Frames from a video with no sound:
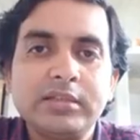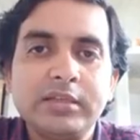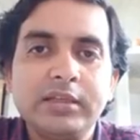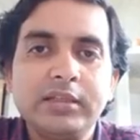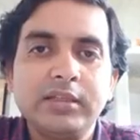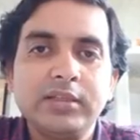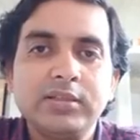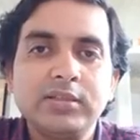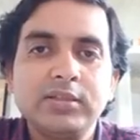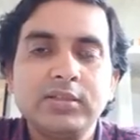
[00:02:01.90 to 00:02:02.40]
say
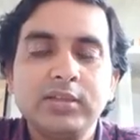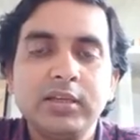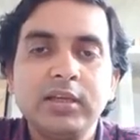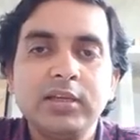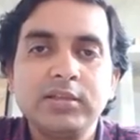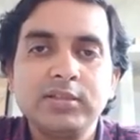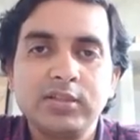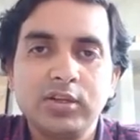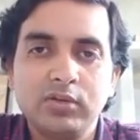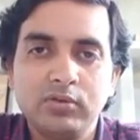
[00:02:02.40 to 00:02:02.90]
this
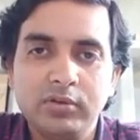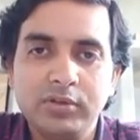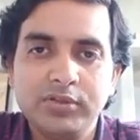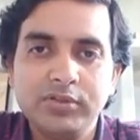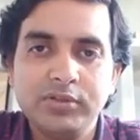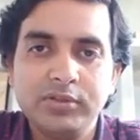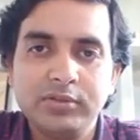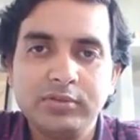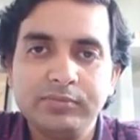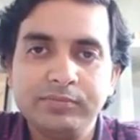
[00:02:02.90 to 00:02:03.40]
single
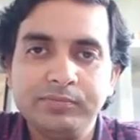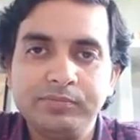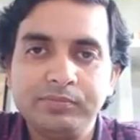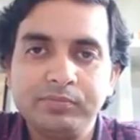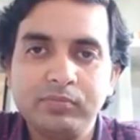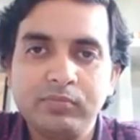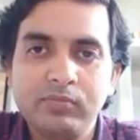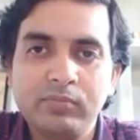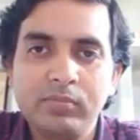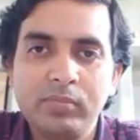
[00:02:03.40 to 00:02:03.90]
circulation.
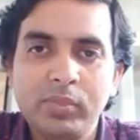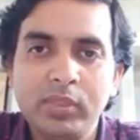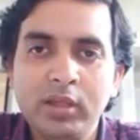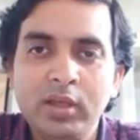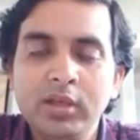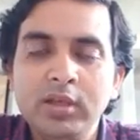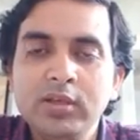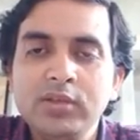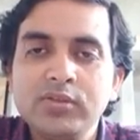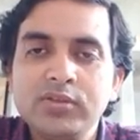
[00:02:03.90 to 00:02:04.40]

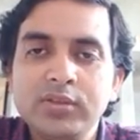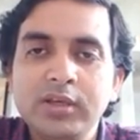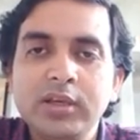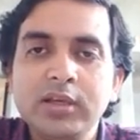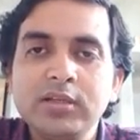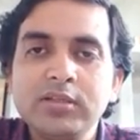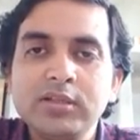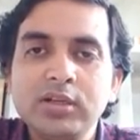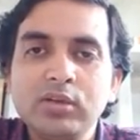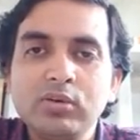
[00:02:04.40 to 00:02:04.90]

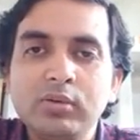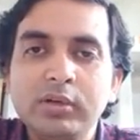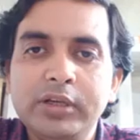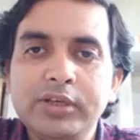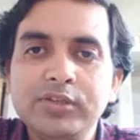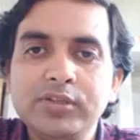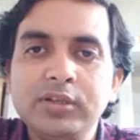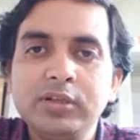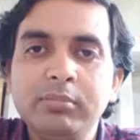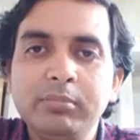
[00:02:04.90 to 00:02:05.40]
Single
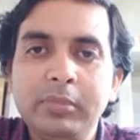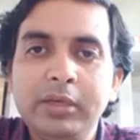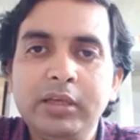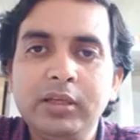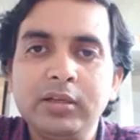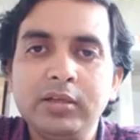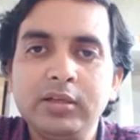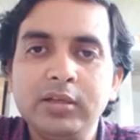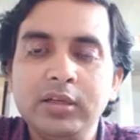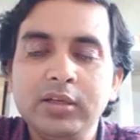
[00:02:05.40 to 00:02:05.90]
circulation
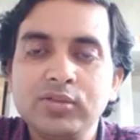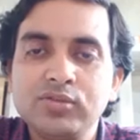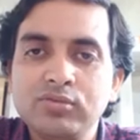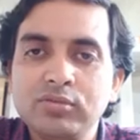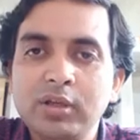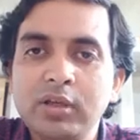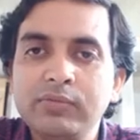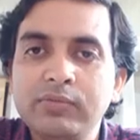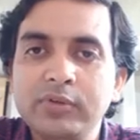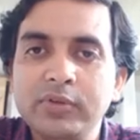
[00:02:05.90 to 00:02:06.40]
mean it
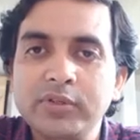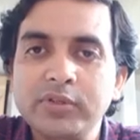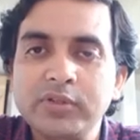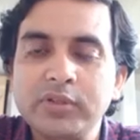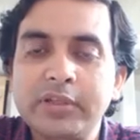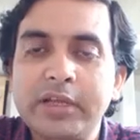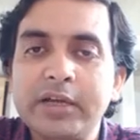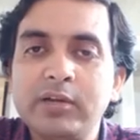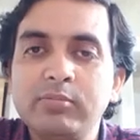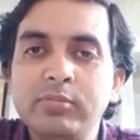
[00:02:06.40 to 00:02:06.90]

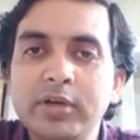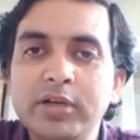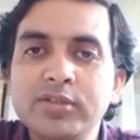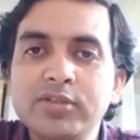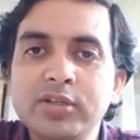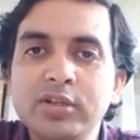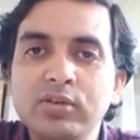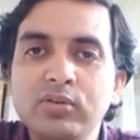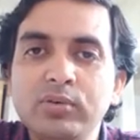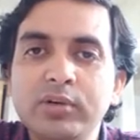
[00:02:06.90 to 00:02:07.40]
refers that blood
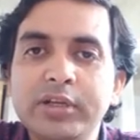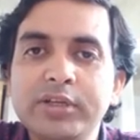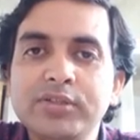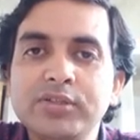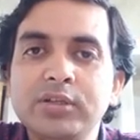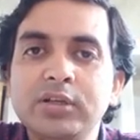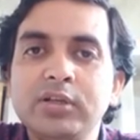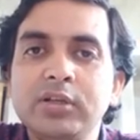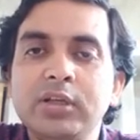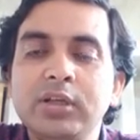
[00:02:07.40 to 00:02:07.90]

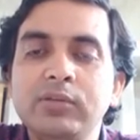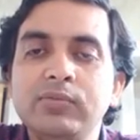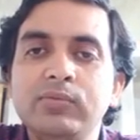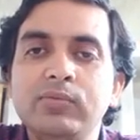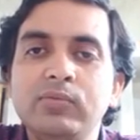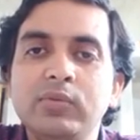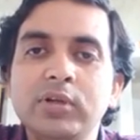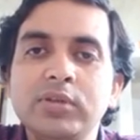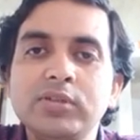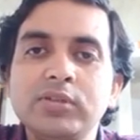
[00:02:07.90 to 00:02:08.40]
circulation if
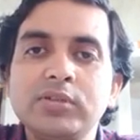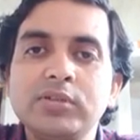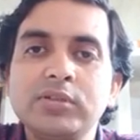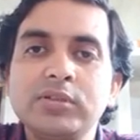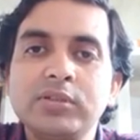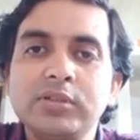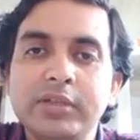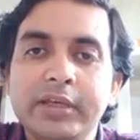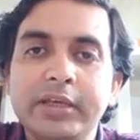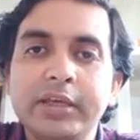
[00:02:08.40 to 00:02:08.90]

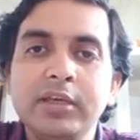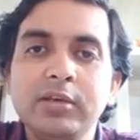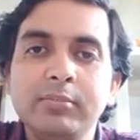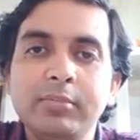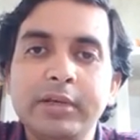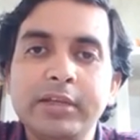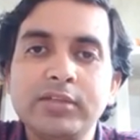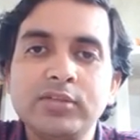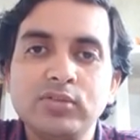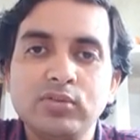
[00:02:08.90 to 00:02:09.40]
once taking
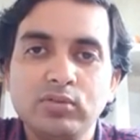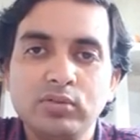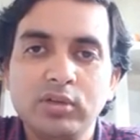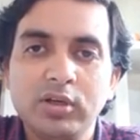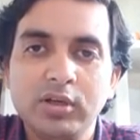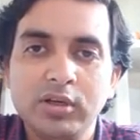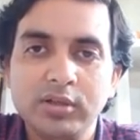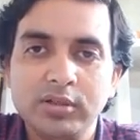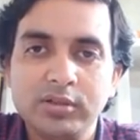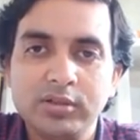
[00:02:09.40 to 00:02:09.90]
place through the
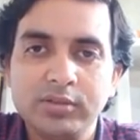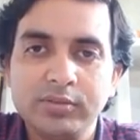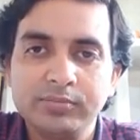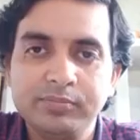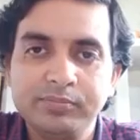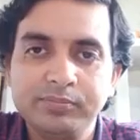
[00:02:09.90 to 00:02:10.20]
heart.